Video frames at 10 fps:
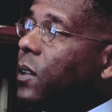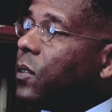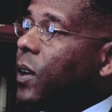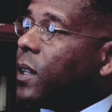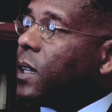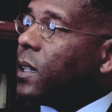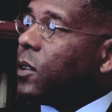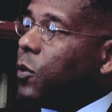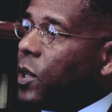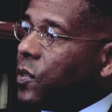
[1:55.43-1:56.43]
So I think
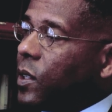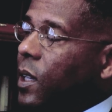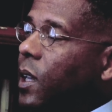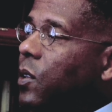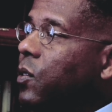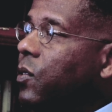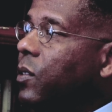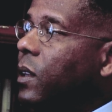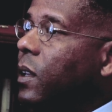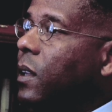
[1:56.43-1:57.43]
that once again, you
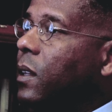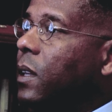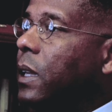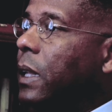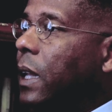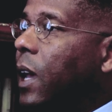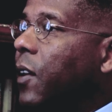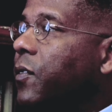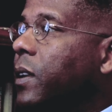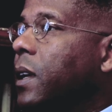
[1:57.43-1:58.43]
see the
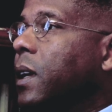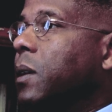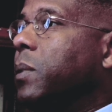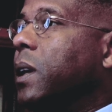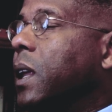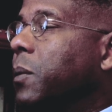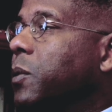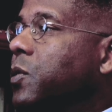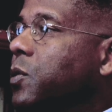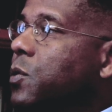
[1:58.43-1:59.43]
left being
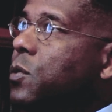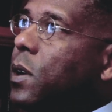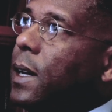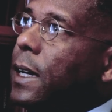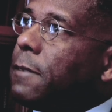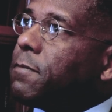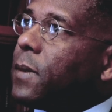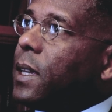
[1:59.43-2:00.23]
able to